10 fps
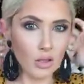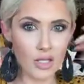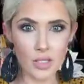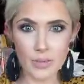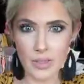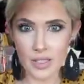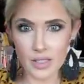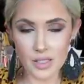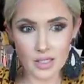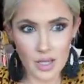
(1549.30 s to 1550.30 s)
these
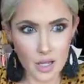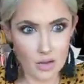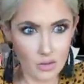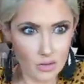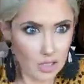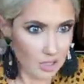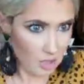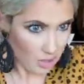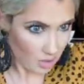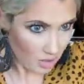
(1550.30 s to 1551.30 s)
pieces down.
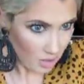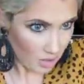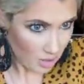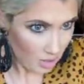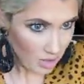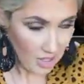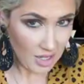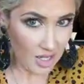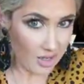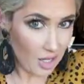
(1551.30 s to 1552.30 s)
And